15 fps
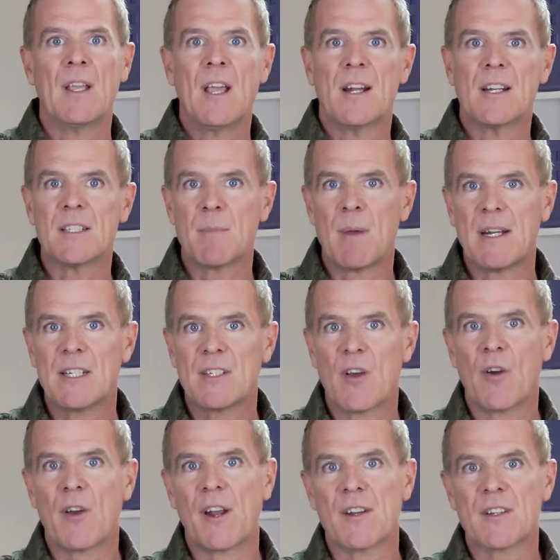And as many
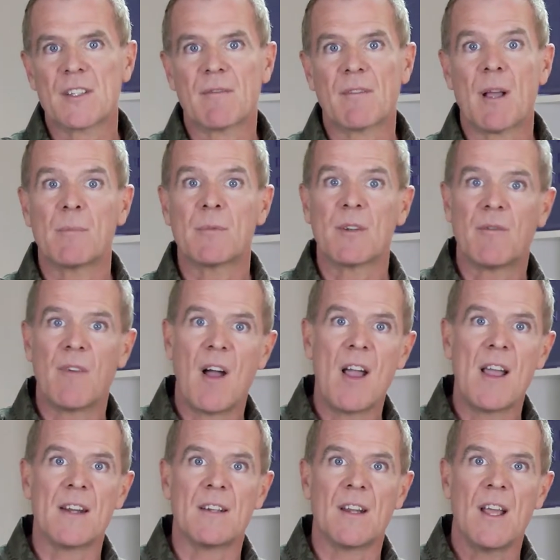dog owners have come to
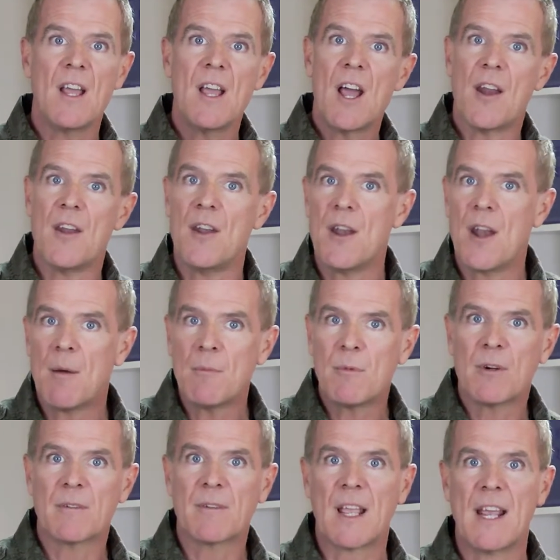find, a
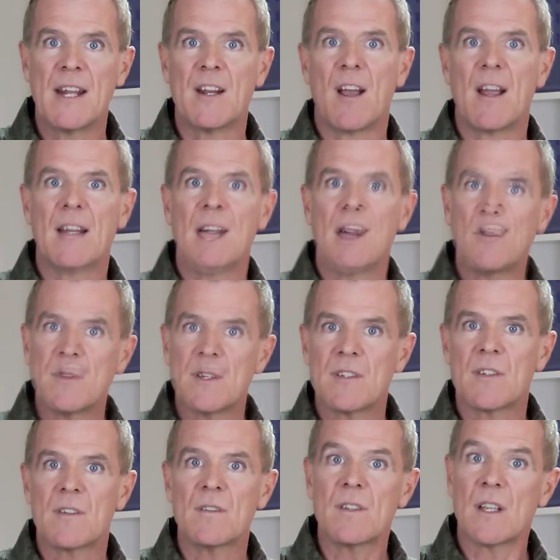number of canine health
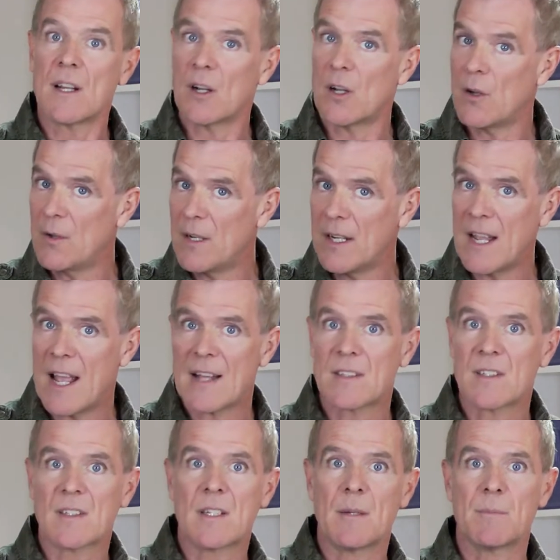issues, including
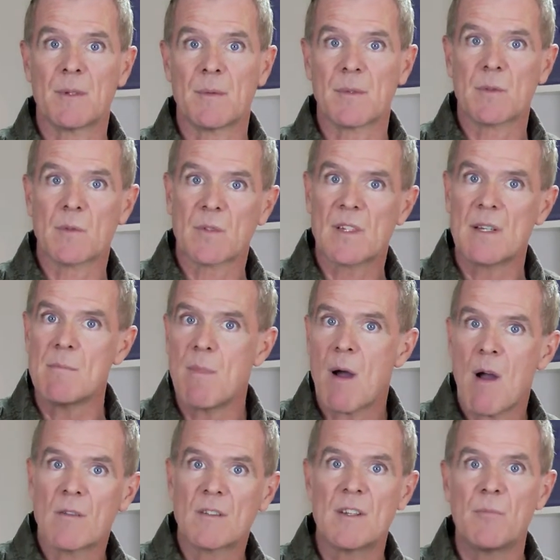cancer symptoms, will see
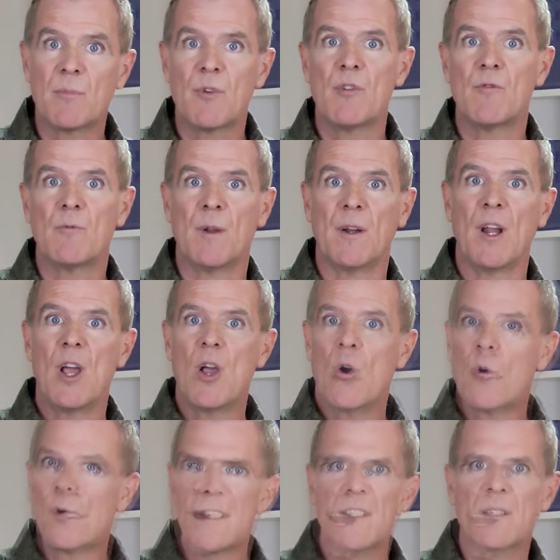marked improvement
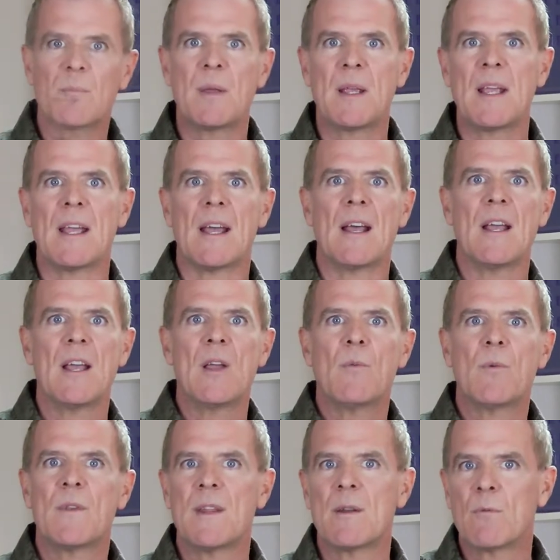or disappear
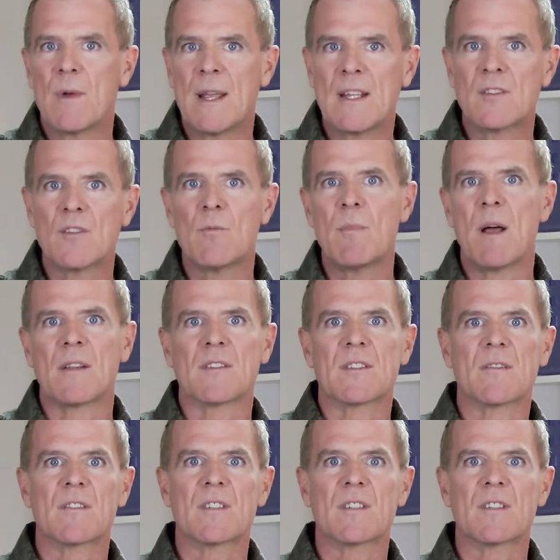within weeks or months of